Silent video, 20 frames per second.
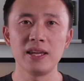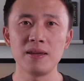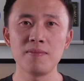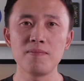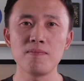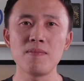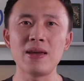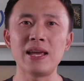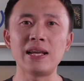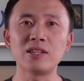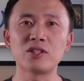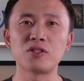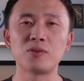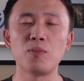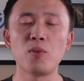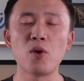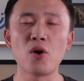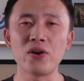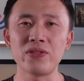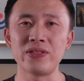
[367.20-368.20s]
It means
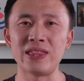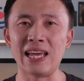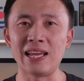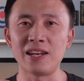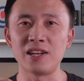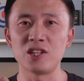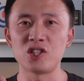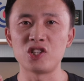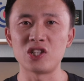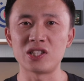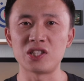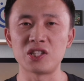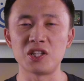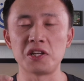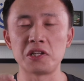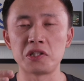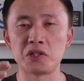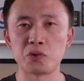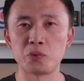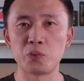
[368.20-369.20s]
more than just
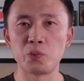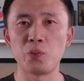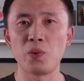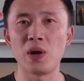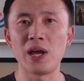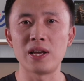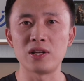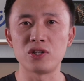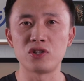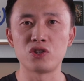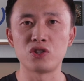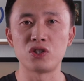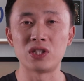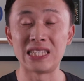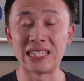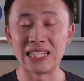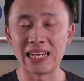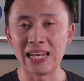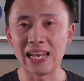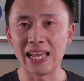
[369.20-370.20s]
a
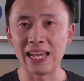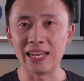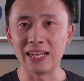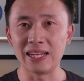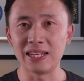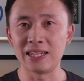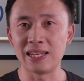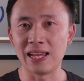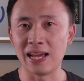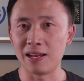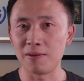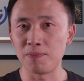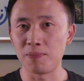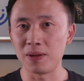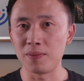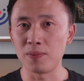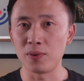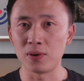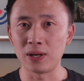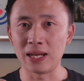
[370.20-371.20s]
switch delay that
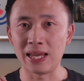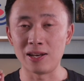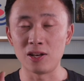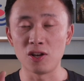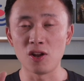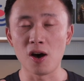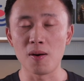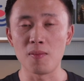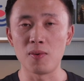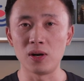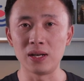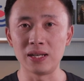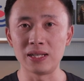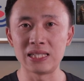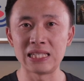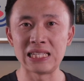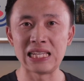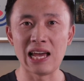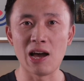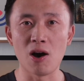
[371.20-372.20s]
people can normally
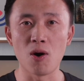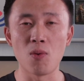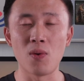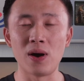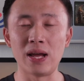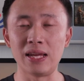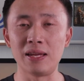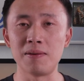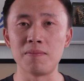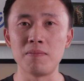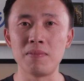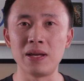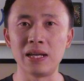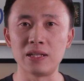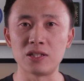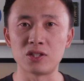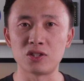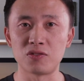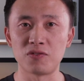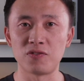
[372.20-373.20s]
tell what it
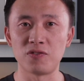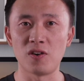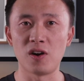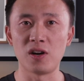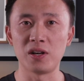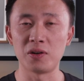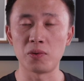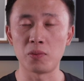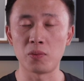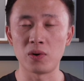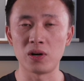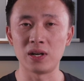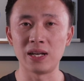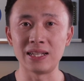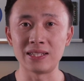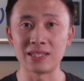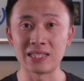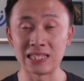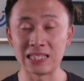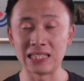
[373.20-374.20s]
means from the word
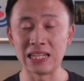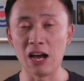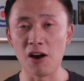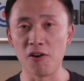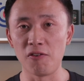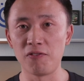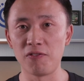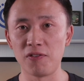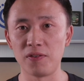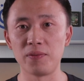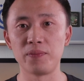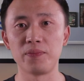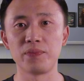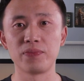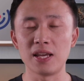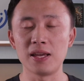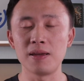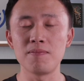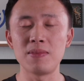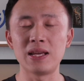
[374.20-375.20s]
itself.
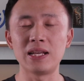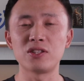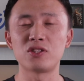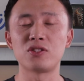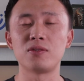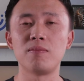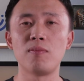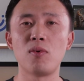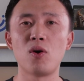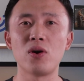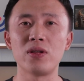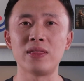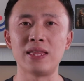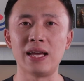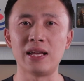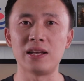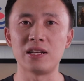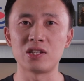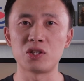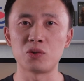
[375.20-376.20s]
It means more
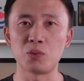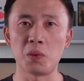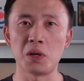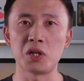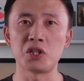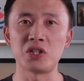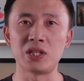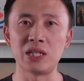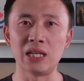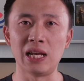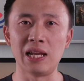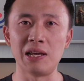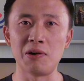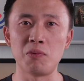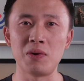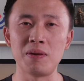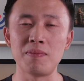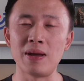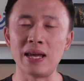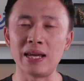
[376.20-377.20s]
than a switch delay.
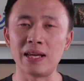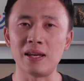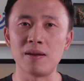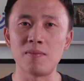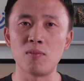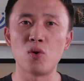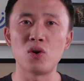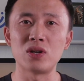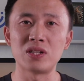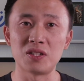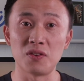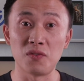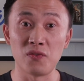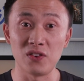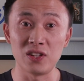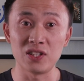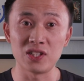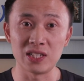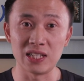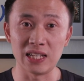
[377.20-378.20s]
We make it more
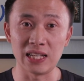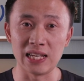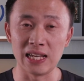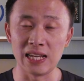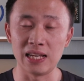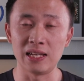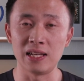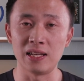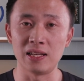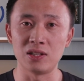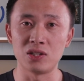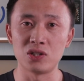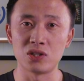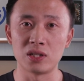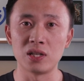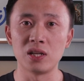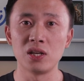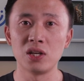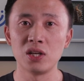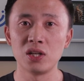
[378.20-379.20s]
sophisticated
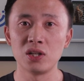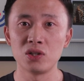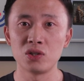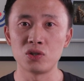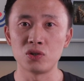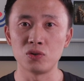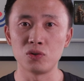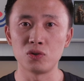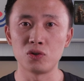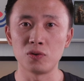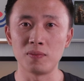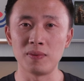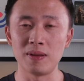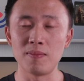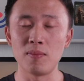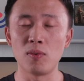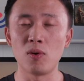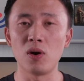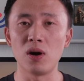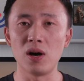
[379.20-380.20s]
to be
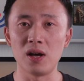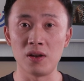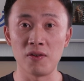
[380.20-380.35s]
more